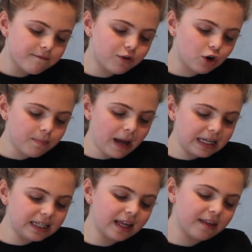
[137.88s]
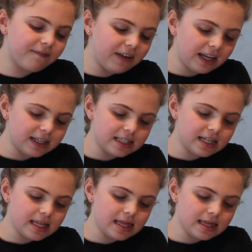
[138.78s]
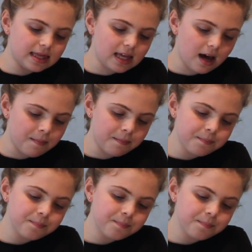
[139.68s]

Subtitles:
4 bending fingers and a thumb.